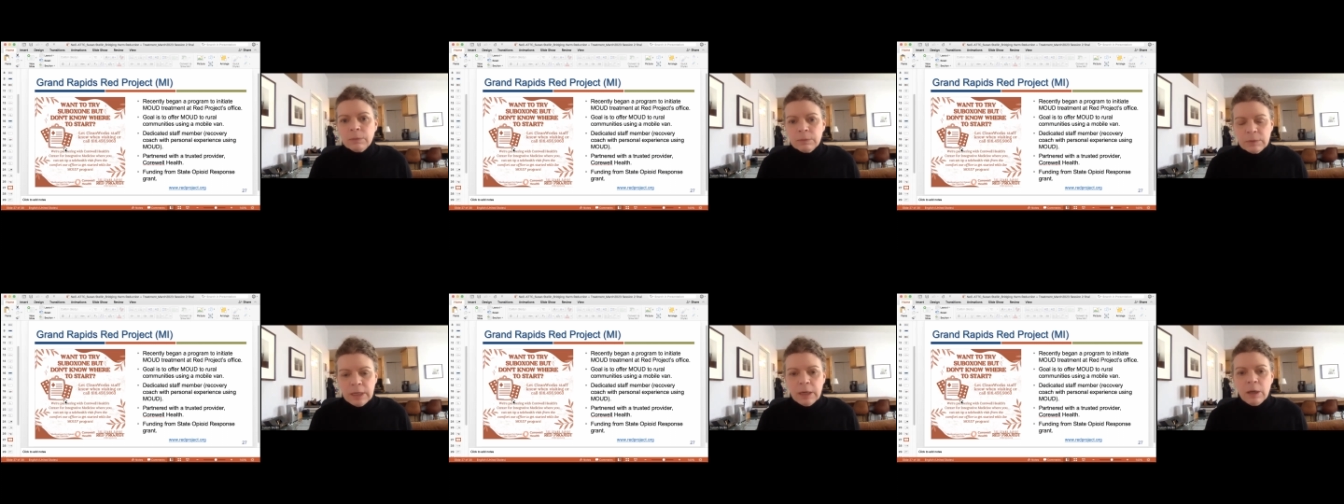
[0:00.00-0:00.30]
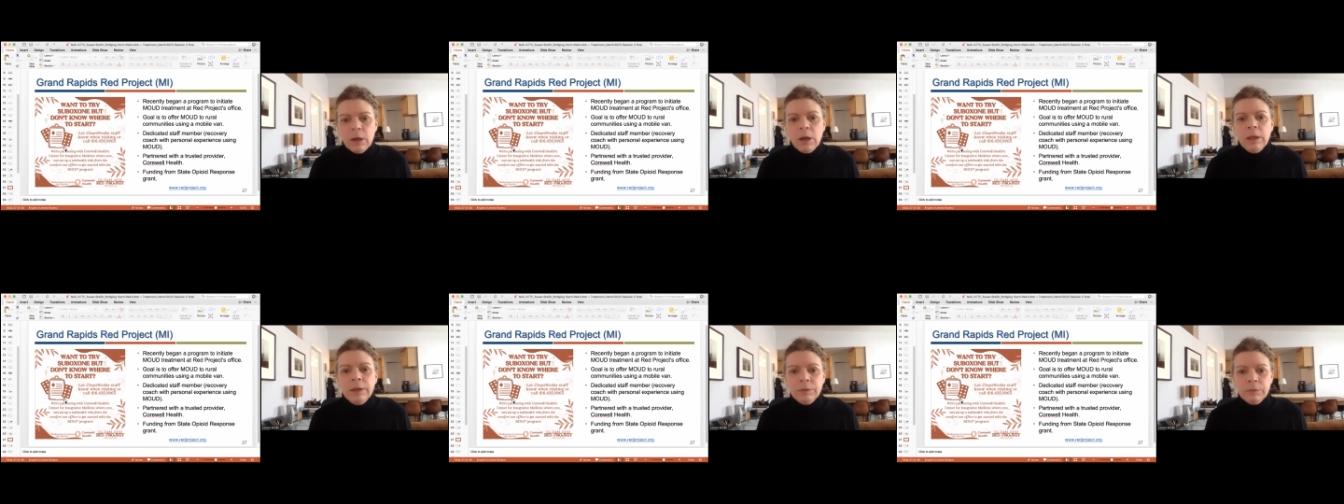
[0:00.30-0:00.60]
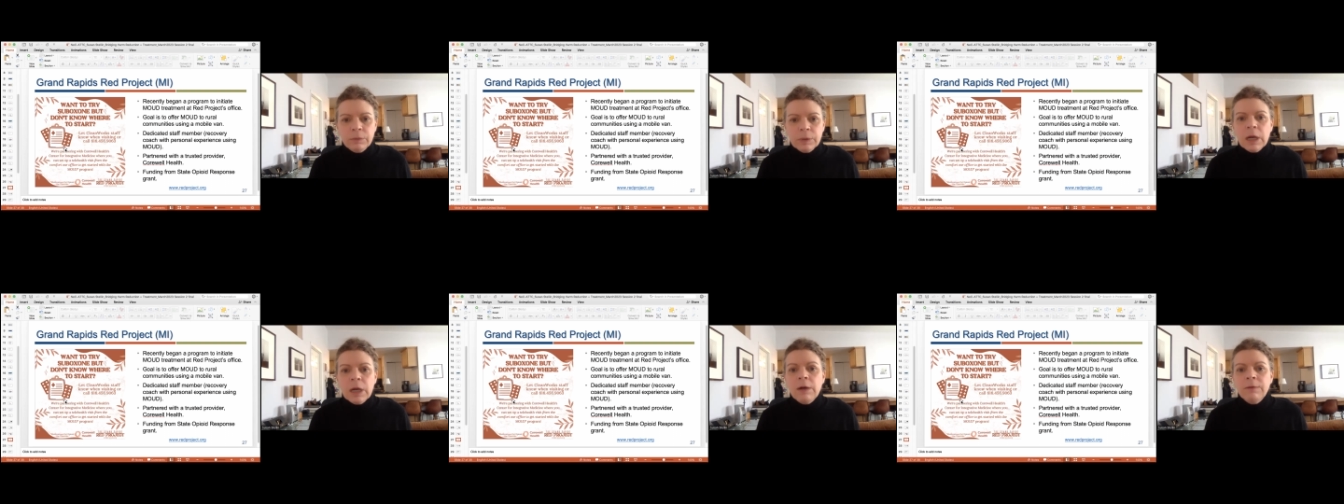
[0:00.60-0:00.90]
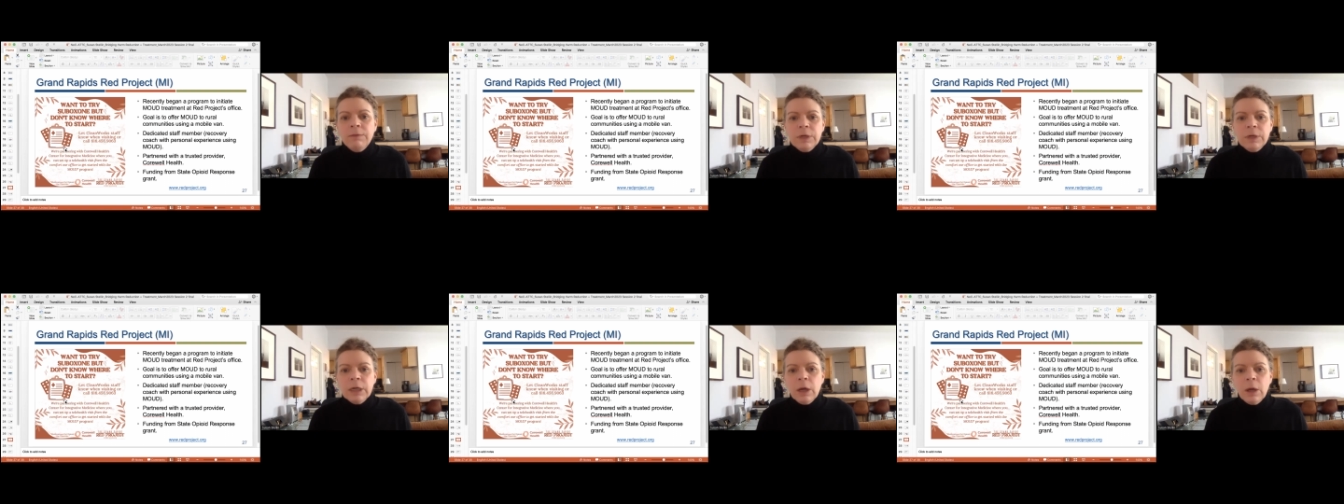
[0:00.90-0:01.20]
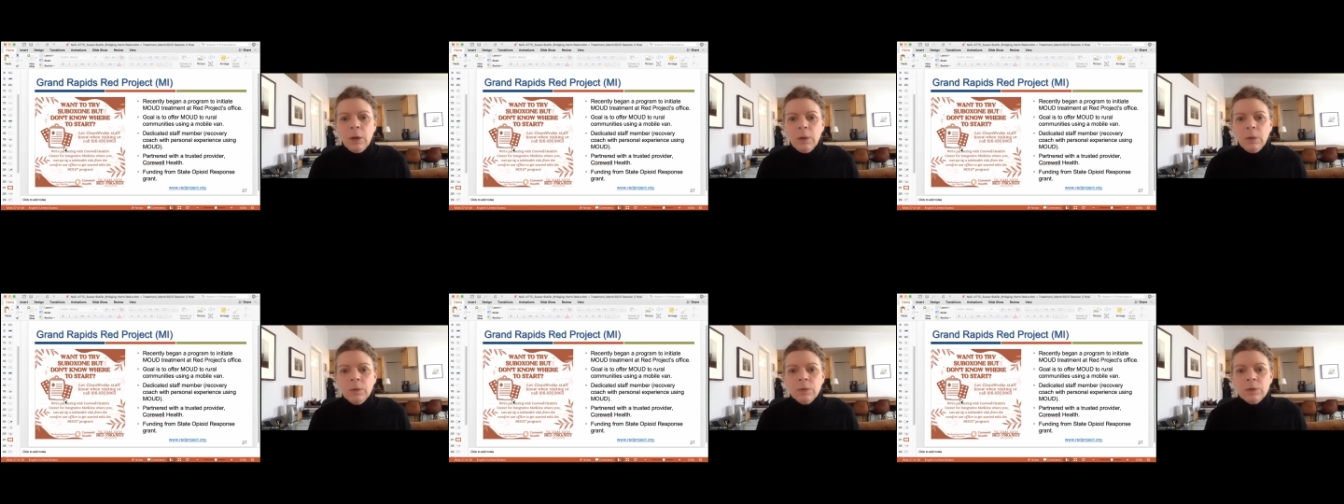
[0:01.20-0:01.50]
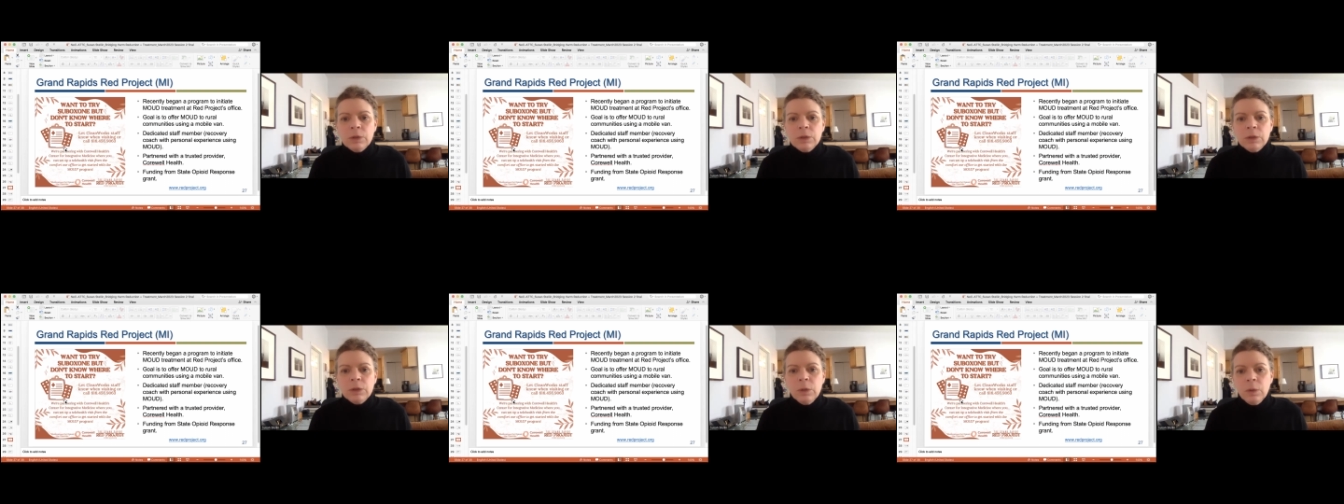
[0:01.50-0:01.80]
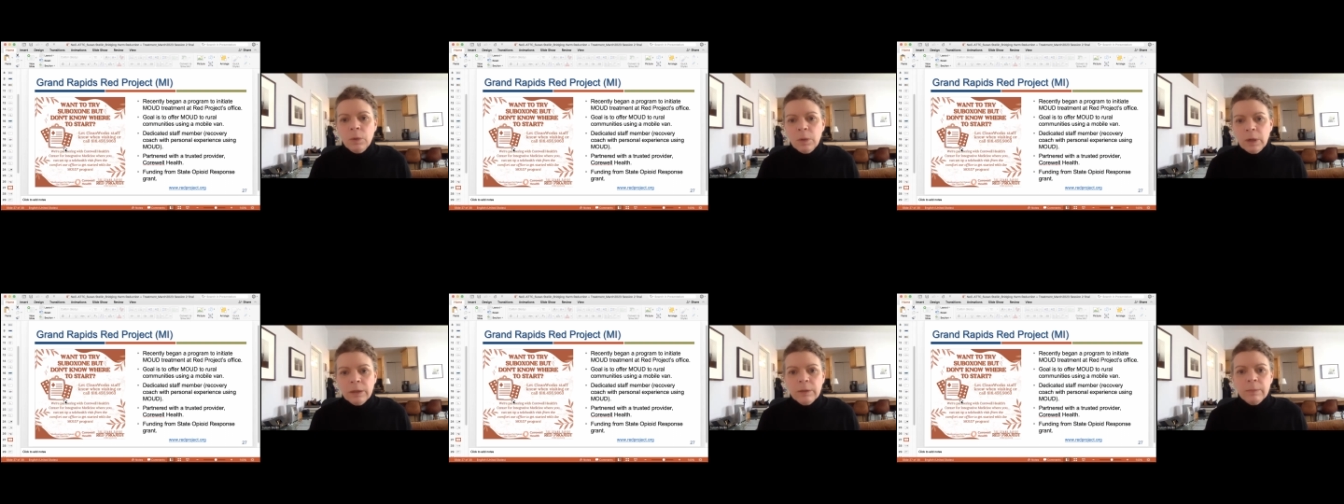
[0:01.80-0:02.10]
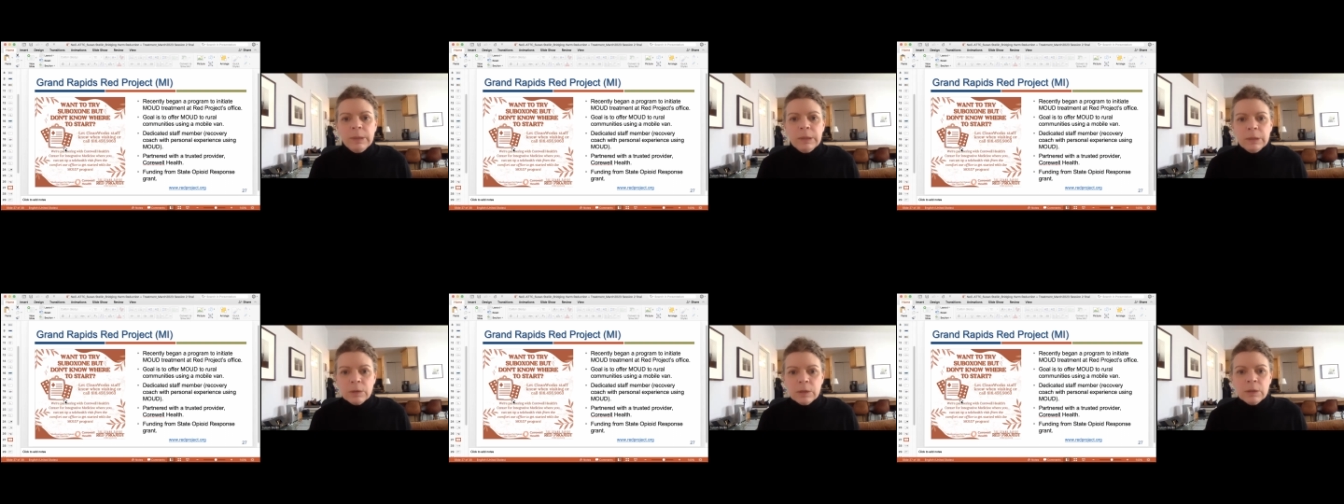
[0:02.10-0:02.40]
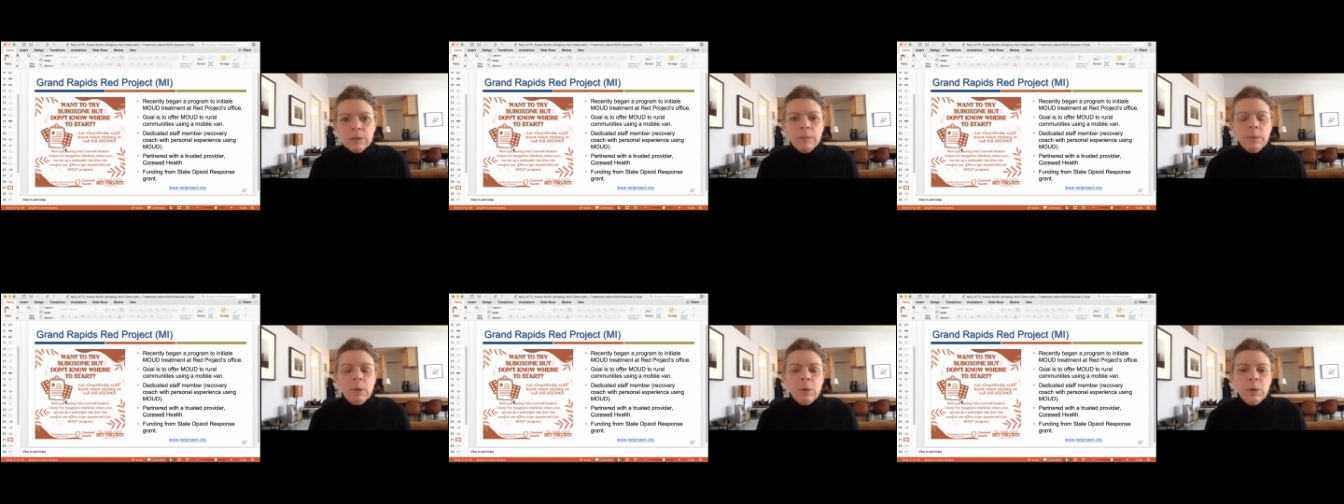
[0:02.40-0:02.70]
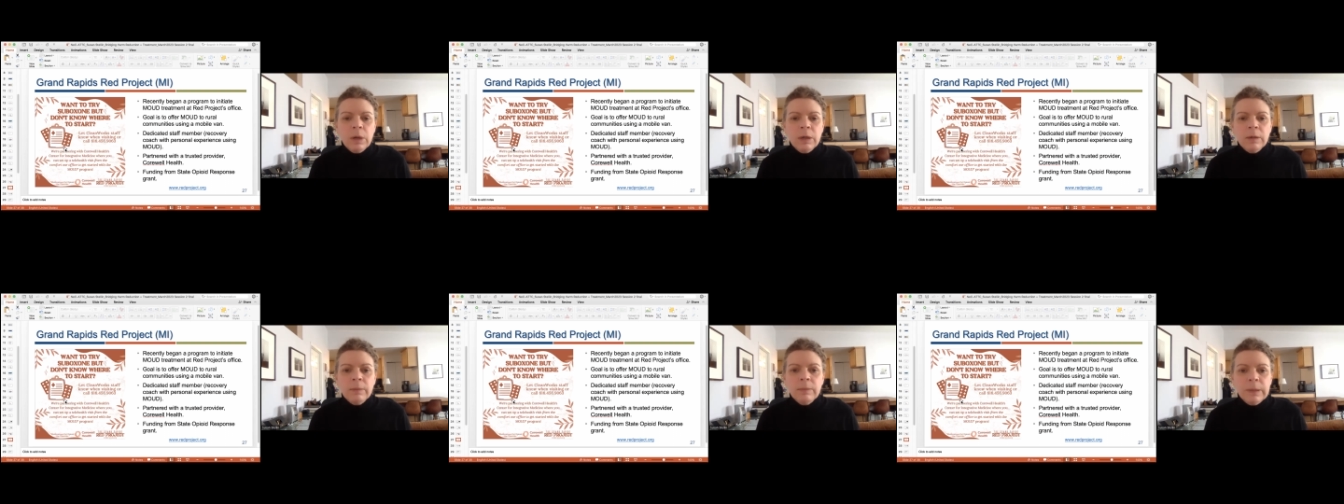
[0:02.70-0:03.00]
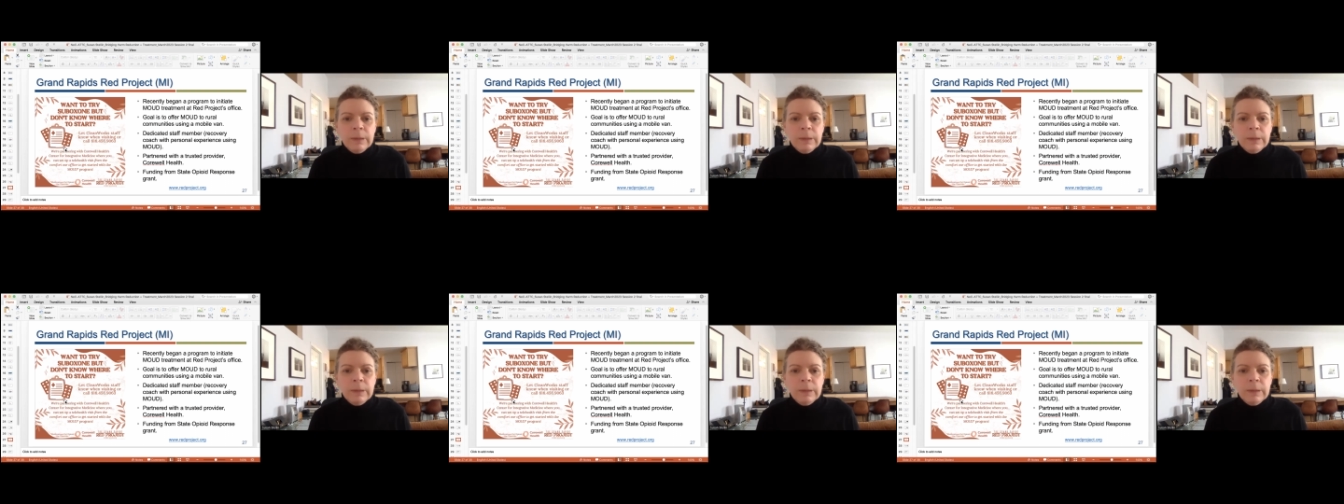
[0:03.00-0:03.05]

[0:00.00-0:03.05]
they call it a recovery coach, who are the peer support,